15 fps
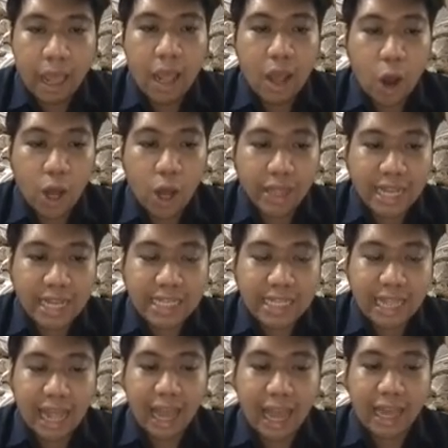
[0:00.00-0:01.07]
On this
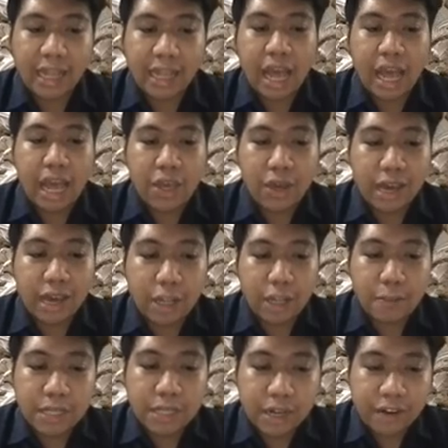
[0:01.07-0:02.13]
slide, you can
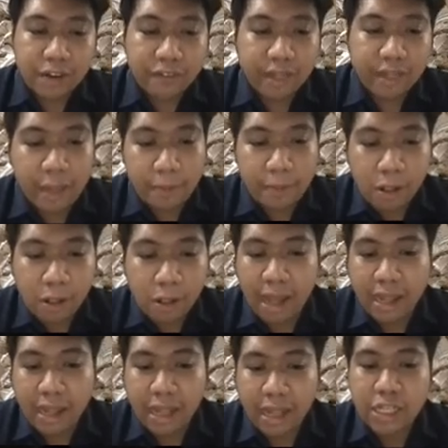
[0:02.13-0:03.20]
observe Table 1
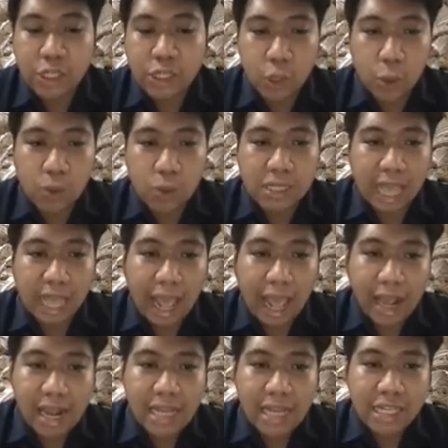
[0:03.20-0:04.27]
that shows
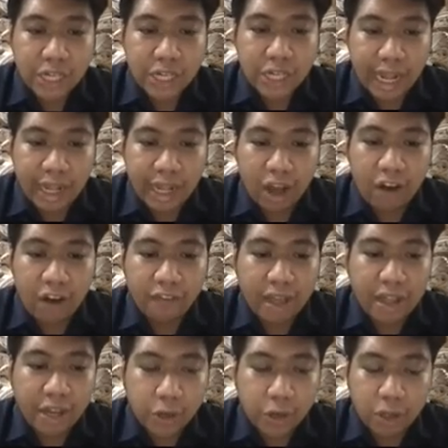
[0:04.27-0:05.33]
ALS trend of
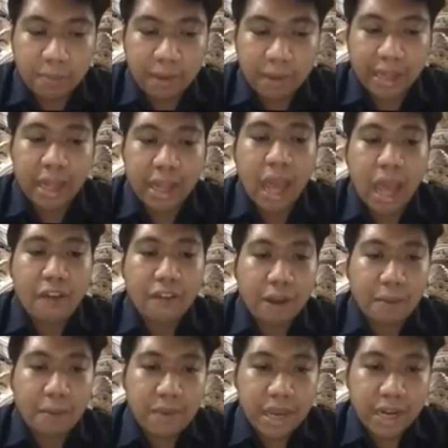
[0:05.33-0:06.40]
enrollment from
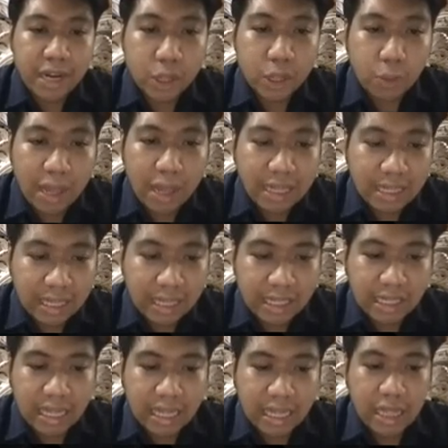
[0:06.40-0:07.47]
year
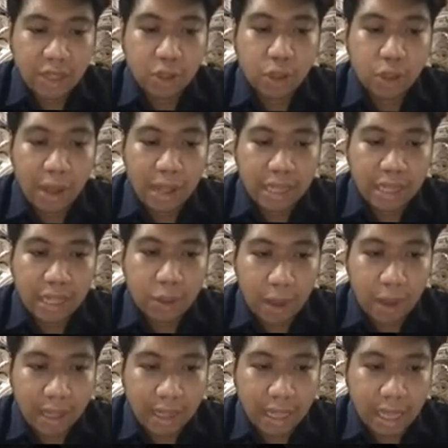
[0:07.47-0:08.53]
2016 to
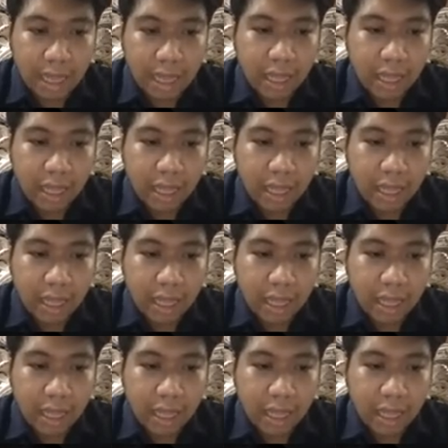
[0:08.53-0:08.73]
2020.